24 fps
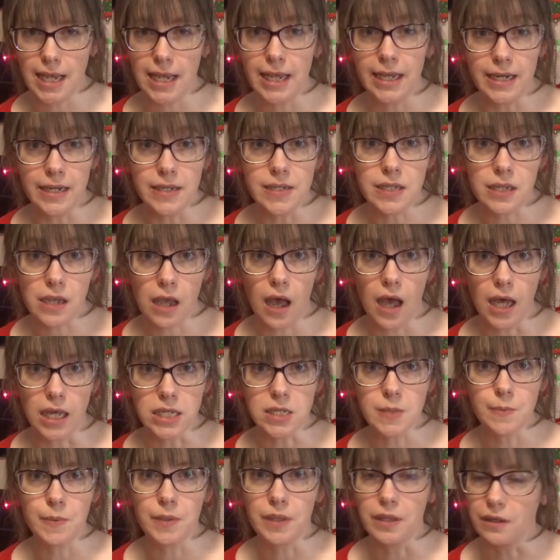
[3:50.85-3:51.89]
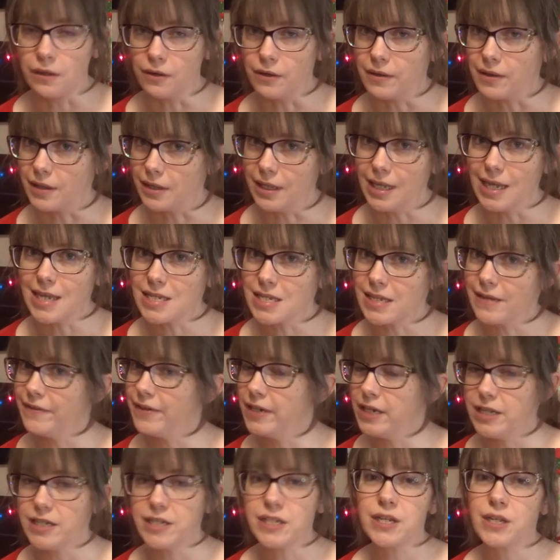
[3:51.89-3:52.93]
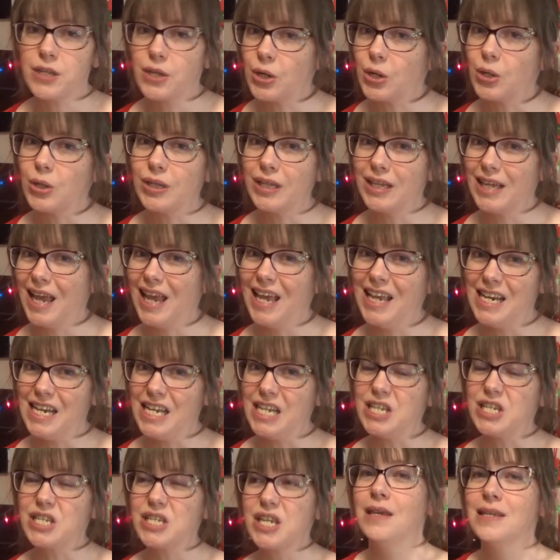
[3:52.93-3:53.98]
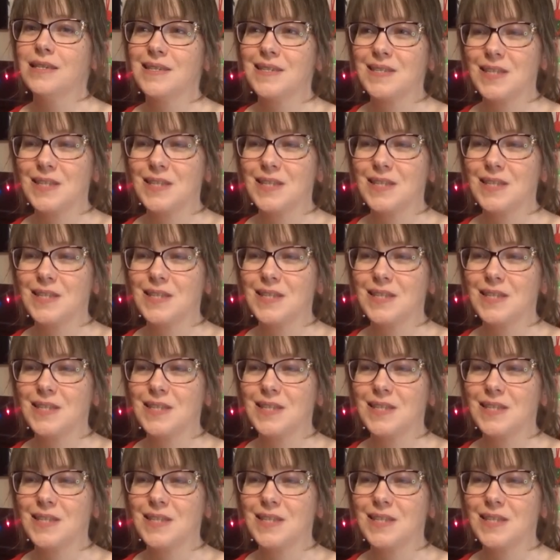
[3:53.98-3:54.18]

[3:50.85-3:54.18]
80s cusp, you know, the late 70s to the early 80s.